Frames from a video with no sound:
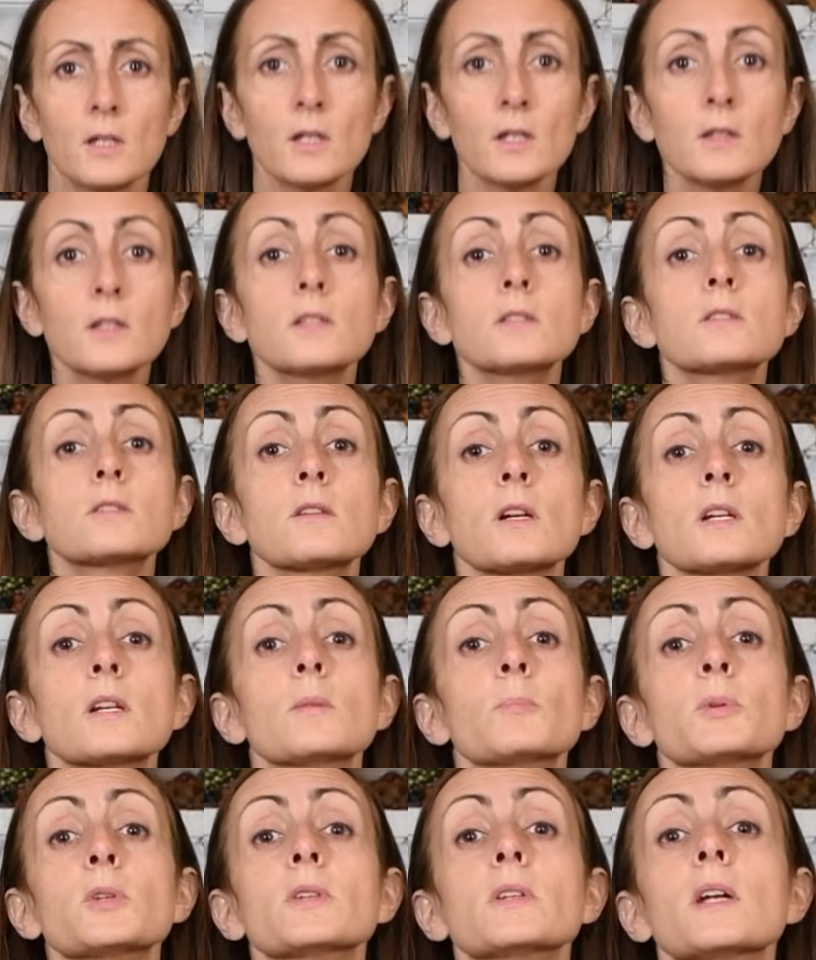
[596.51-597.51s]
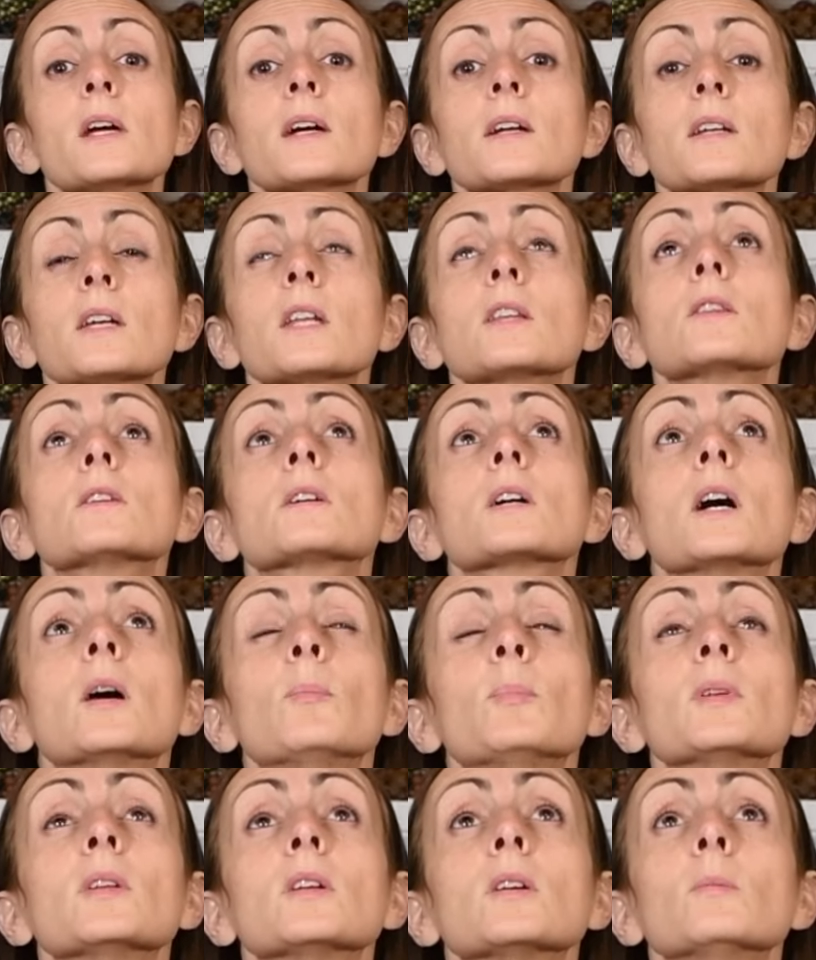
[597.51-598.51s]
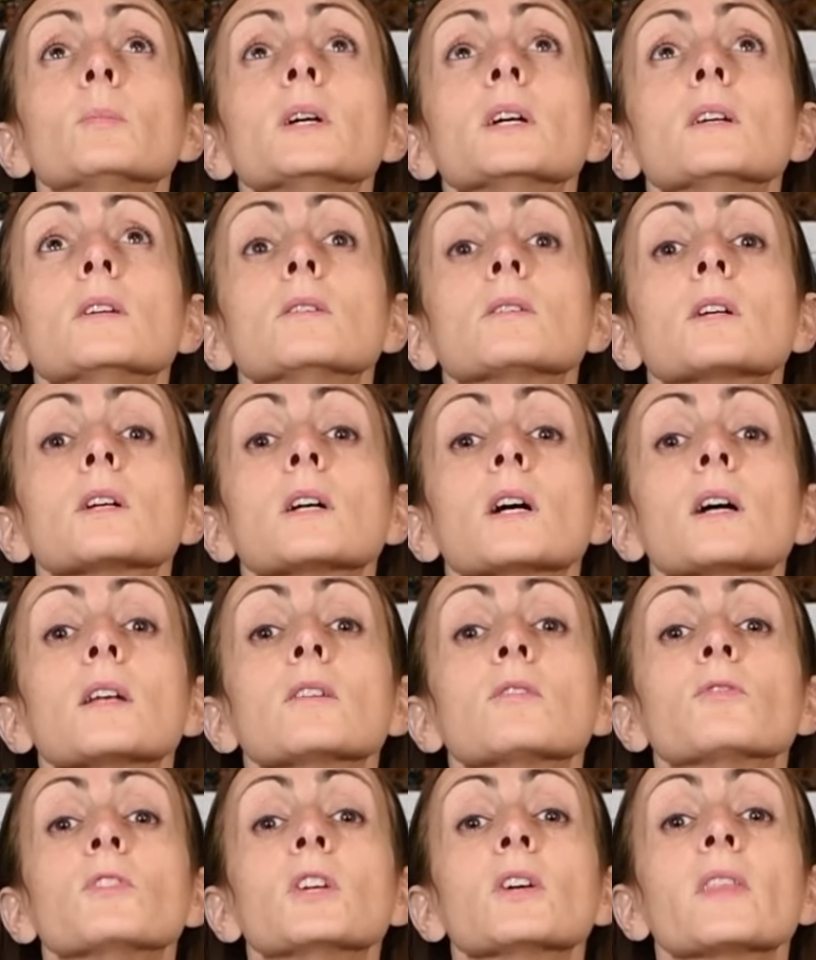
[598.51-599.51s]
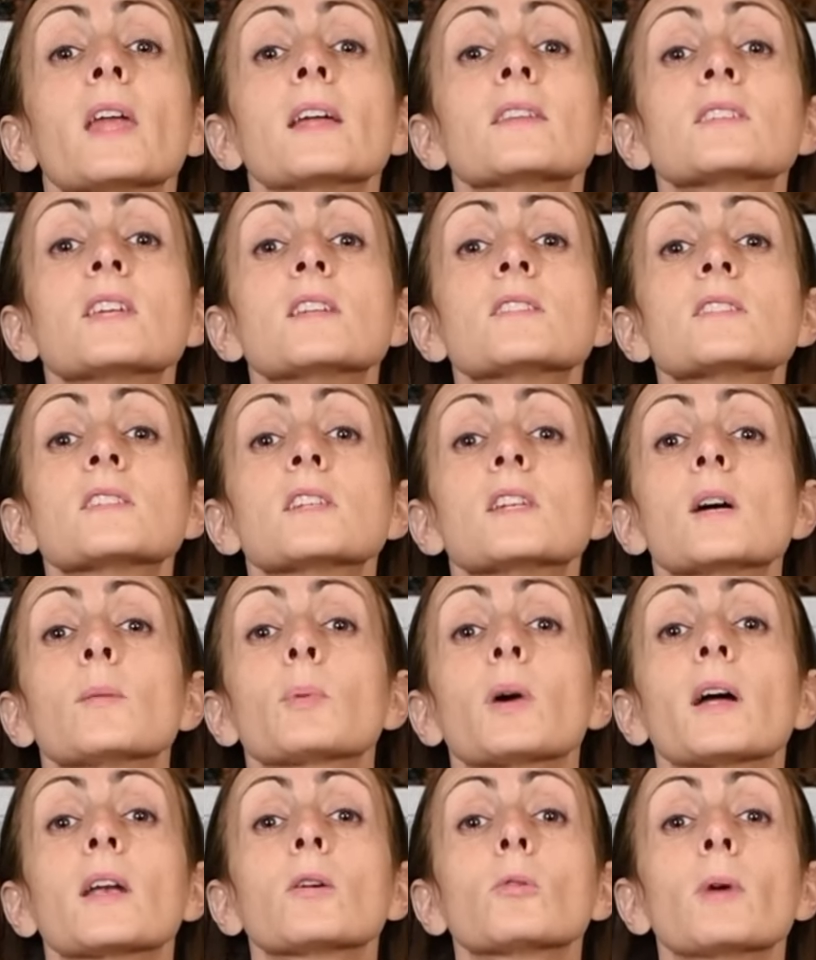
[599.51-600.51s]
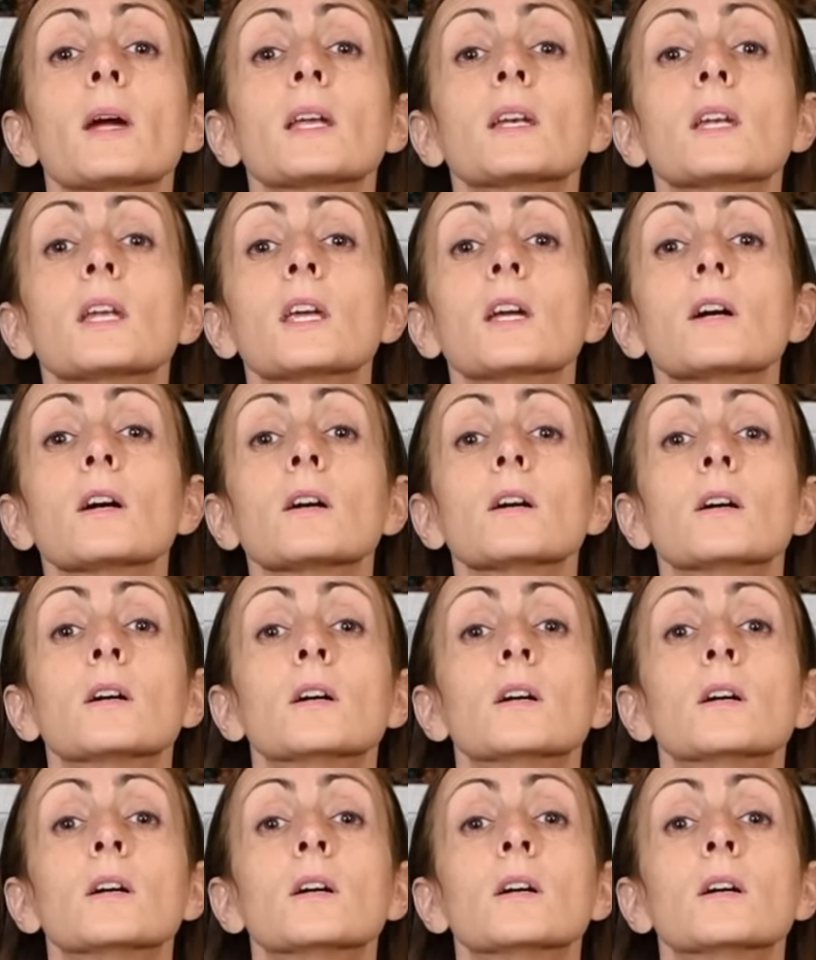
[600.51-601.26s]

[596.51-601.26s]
And then straighten up your neck and look up a little bit. You can kind of feel that tensing up kind of right in here,